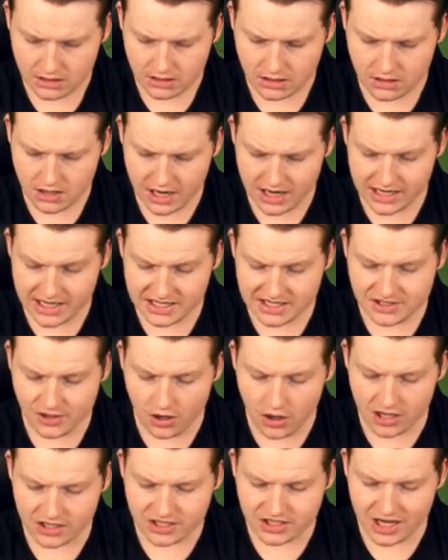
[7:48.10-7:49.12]
All right, this.
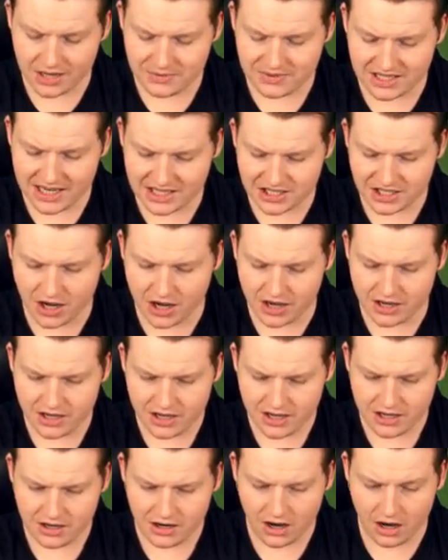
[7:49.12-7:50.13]
Oh, it's James Tedesco.
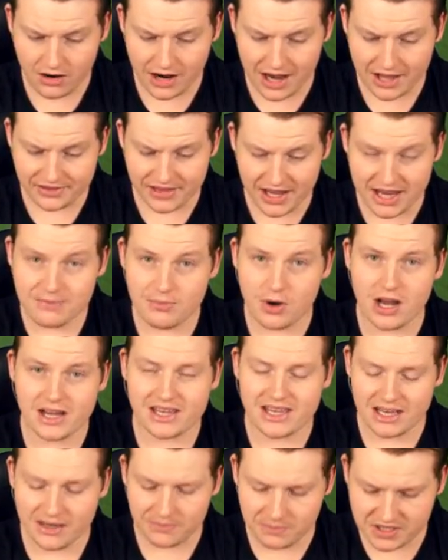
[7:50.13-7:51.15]
All right, they
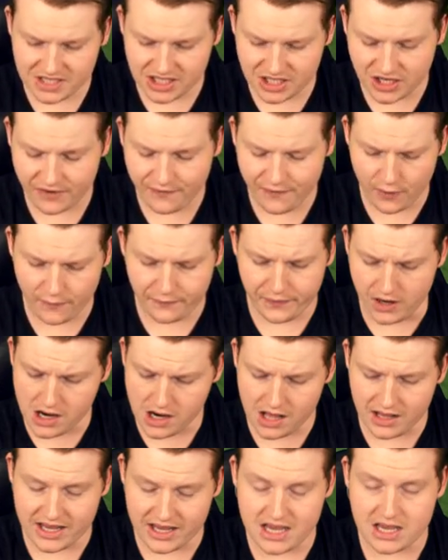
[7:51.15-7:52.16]
might get in position for a
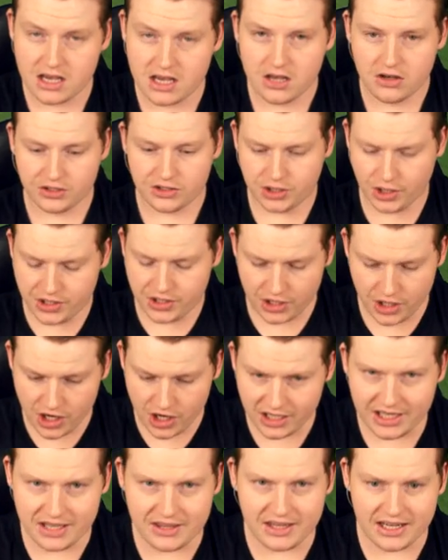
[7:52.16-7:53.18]
field goal here. I was talking
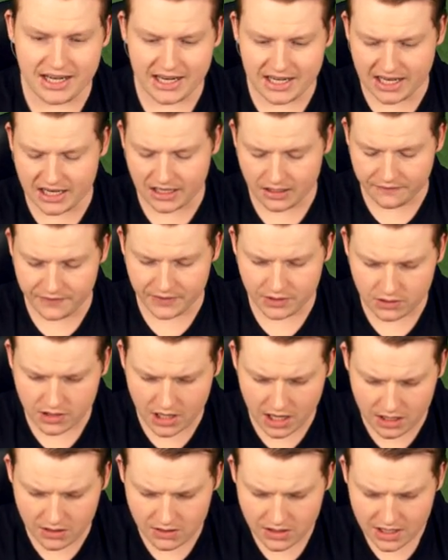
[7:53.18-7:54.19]
earlier they need to hit a field
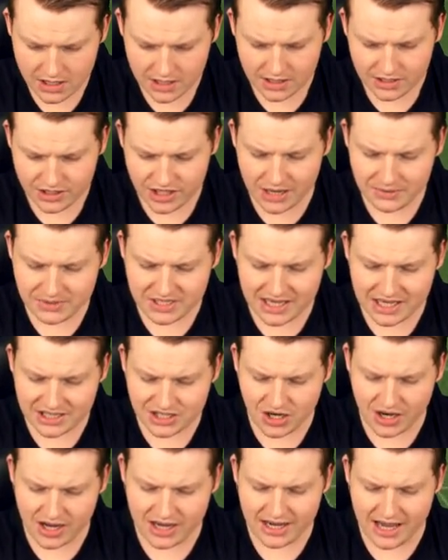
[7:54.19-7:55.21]
goal. James
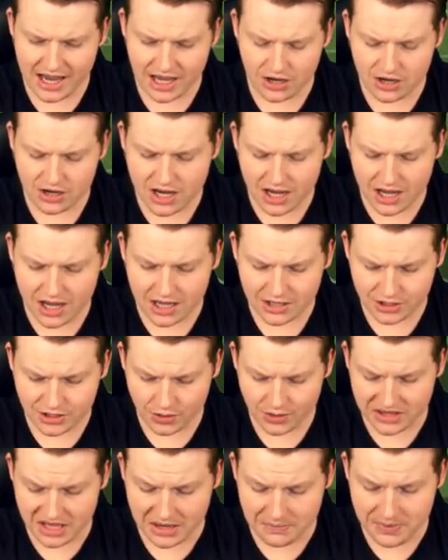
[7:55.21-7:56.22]
Tedesco and Adokar
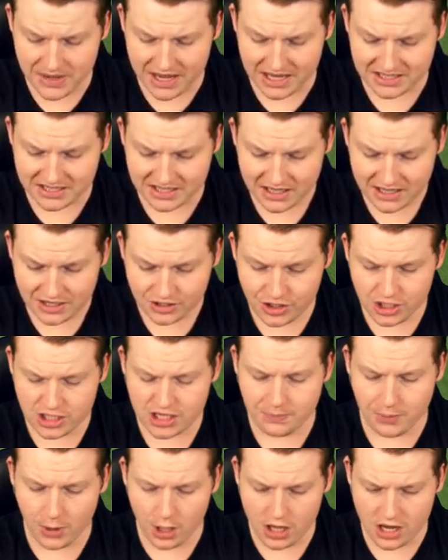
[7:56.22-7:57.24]
doing their best.
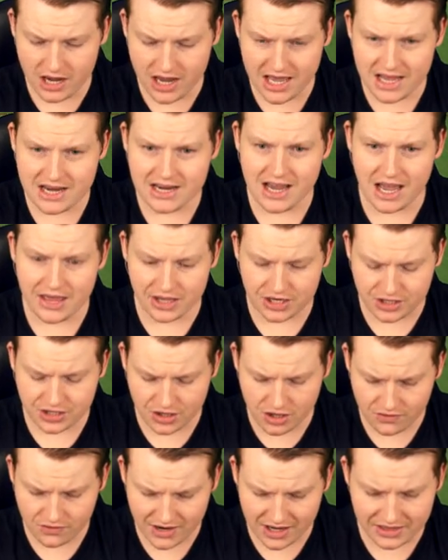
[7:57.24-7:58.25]
Junior Paulo, another
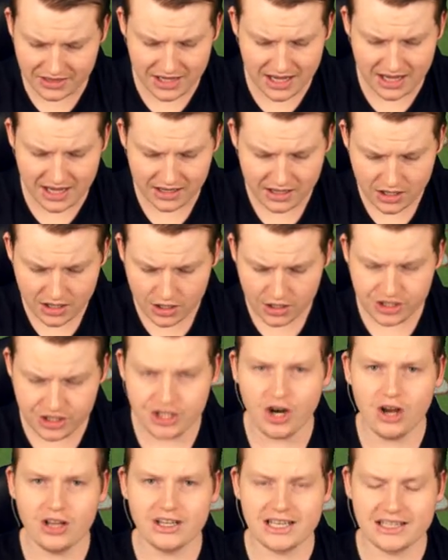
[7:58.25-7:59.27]
strong run there.
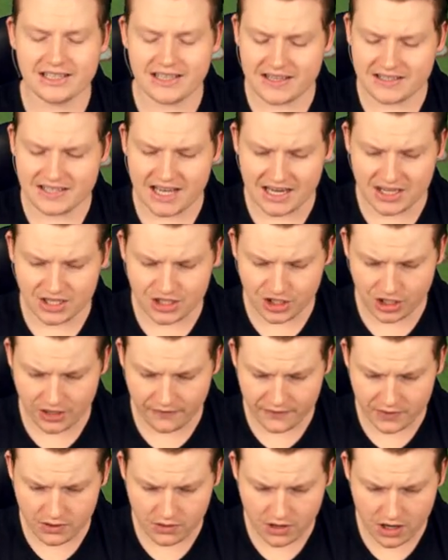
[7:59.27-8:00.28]
Surely they take a shot
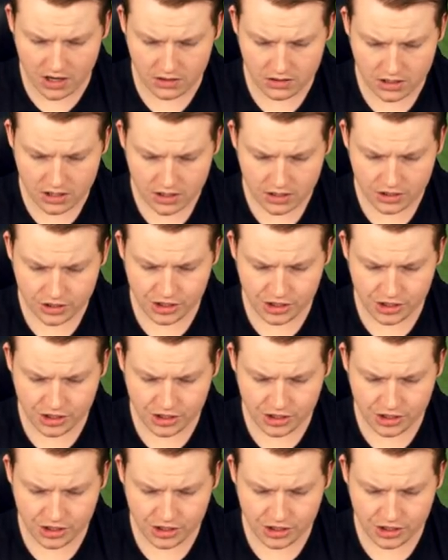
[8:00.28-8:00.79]
at field goal.